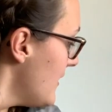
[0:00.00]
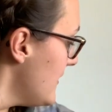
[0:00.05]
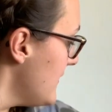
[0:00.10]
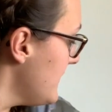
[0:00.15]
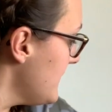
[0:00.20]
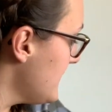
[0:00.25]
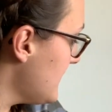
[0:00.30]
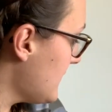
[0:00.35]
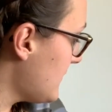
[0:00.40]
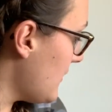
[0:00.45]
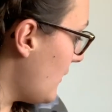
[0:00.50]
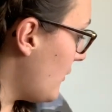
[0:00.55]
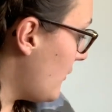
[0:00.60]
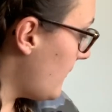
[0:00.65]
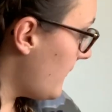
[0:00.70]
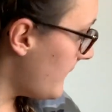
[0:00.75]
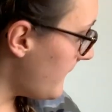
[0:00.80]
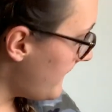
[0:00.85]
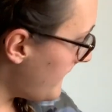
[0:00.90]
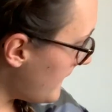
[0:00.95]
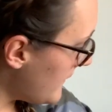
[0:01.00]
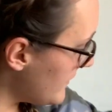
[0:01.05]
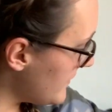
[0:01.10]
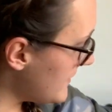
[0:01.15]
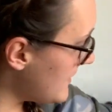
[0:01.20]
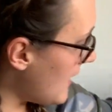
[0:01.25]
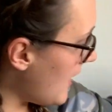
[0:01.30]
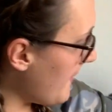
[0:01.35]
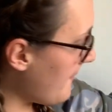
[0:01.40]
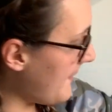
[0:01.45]
So first
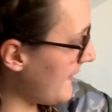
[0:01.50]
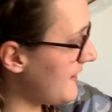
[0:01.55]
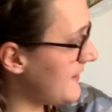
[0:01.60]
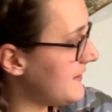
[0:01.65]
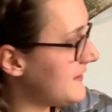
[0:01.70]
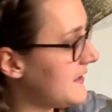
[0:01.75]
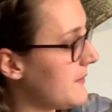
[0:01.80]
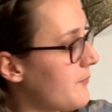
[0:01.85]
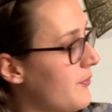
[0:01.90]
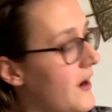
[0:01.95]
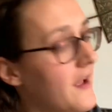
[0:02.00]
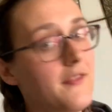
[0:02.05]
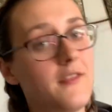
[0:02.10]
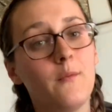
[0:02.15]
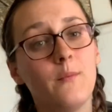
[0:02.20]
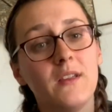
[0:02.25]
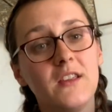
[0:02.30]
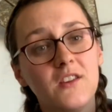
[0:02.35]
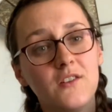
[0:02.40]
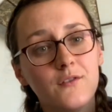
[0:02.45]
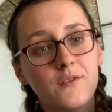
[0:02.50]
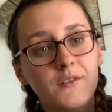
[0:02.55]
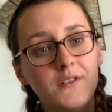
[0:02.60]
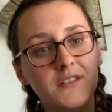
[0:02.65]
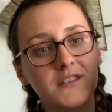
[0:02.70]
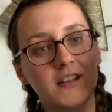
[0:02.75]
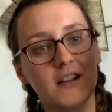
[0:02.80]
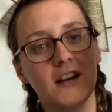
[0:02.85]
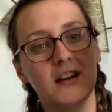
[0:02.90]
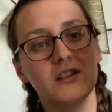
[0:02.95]
up is the bread that we
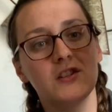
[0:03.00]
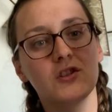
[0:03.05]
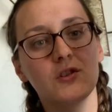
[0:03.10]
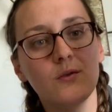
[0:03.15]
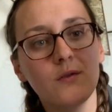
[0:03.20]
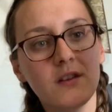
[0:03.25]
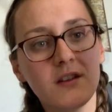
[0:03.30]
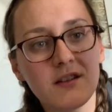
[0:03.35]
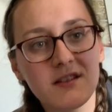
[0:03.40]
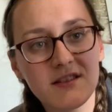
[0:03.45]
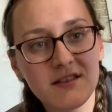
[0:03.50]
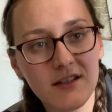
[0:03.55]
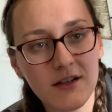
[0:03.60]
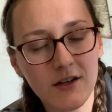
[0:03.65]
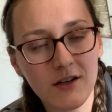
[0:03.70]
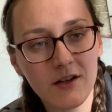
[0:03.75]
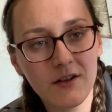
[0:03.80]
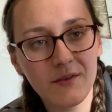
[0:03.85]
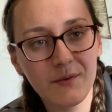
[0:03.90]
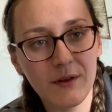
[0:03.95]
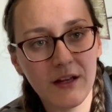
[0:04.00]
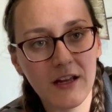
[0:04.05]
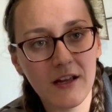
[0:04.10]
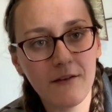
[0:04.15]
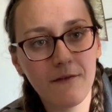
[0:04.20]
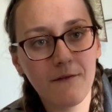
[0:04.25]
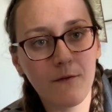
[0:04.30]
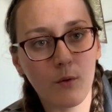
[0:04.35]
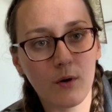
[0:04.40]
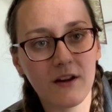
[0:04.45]
use. I do the Sara Lee
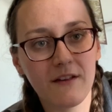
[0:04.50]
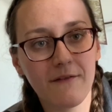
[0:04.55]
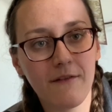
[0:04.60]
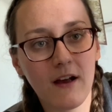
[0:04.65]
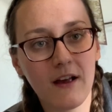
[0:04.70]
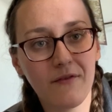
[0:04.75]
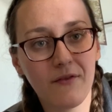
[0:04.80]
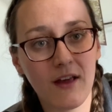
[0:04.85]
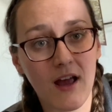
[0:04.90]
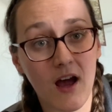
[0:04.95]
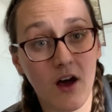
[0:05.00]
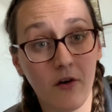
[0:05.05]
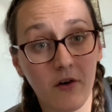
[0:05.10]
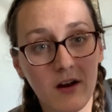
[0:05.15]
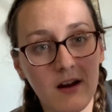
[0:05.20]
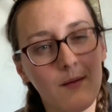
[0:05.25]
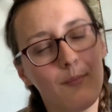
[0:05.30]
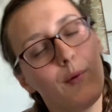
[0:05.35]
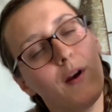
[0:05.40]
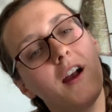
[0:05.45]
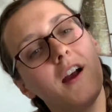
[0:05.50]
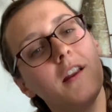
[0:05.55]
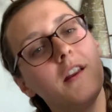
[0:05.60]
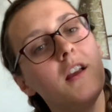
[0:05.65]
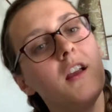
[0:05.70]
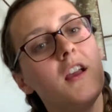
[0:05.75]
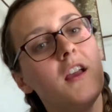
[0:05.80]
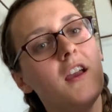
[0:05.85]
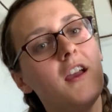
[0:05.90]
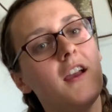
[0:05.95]
45 calorie bread,
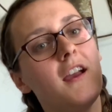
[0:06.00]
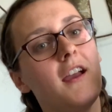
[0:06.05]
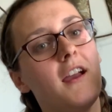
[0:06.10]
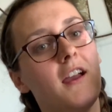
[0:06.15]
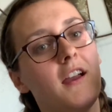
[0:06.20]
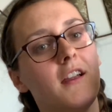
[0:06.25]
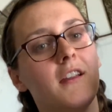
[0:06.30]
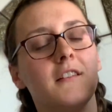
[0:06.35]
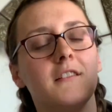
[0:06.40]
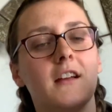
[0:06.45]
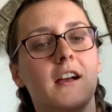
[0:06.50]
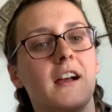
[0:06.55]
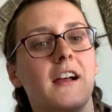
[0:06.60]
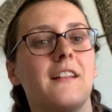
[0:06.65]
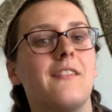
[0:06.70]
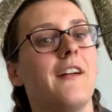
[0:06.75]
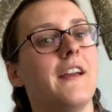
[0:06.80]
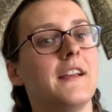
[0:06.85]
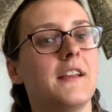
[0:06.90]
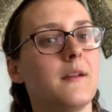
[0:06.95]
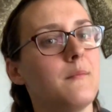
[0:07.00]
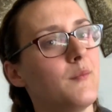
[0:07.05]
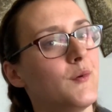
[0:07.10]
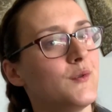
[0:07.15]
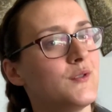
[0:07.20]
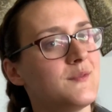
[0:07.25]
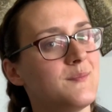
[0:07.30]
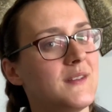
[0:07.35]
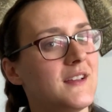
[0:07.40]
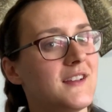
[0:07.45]
and I like it
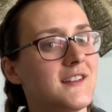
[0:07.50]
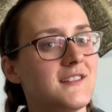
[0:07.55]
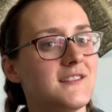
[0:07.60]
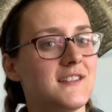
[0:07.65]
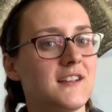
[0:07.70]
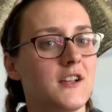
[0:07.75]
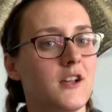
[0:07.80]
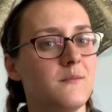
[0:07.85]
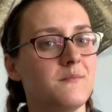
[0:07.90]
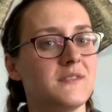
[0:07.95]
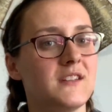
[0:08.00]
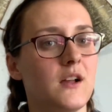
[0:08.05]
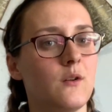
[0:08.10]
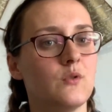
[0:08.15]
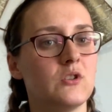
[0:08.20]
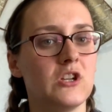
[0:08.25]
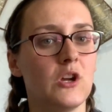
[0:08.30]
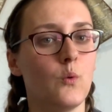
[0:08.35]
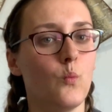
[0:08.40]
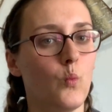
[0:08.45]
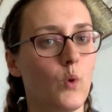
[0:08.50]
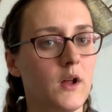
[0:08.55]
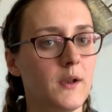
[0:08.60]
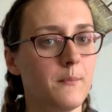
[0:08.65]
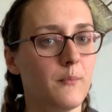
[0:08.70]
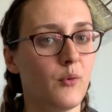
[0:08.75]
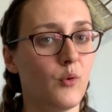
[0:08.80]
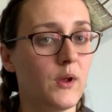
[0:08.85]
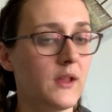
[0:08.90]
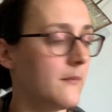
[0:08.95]
most because it comes out to
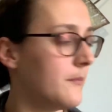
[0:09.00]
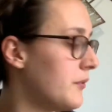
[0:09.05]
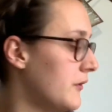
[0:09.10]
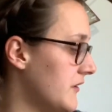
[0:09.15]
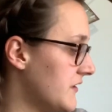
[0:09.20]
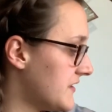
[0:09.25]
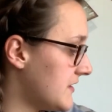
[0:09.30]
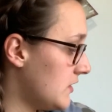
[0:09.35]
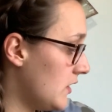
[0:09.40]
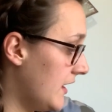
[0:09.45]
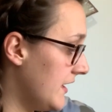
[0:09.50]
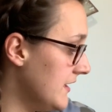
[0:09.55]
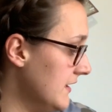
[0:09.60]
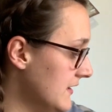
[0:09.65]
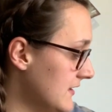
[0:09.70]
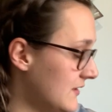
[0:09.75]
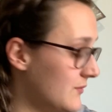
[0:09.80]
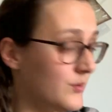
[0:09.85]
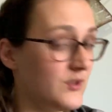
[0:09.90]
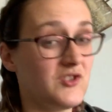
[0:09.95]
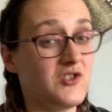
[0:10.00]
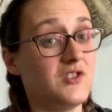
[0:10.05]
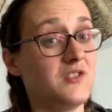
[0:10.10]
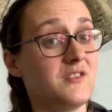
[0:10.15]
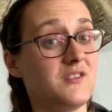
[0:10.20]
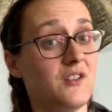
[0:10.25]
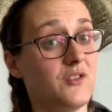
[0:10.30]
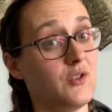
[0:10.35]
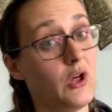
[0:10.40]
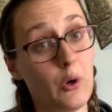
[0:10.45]
1 point per slice, which is
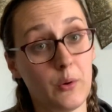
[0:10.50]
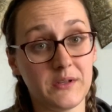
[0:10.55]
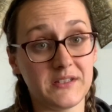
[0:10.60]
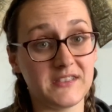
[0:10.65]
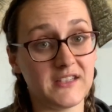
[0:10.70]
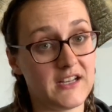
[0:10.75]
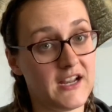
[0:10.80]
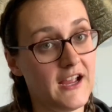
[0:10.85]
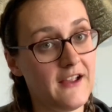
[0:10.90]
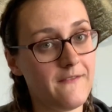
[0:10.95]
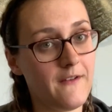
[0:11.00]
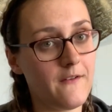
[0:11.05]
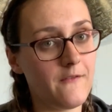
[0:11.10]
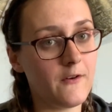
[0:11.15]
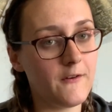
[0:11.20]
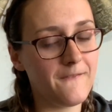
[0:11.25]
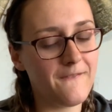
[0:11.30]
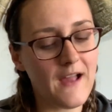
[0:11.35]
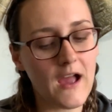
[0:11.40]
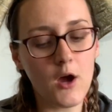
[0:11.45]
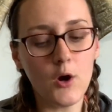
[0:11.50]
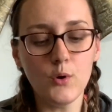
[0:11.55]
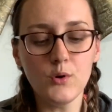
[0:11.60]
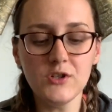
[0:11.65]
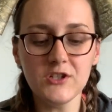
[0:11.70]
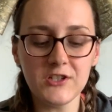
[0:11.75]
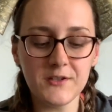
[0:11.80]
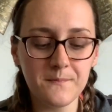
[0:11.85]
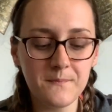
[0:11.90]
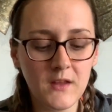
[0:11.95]
the lowest that I've ever
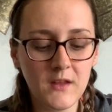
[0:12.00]
found.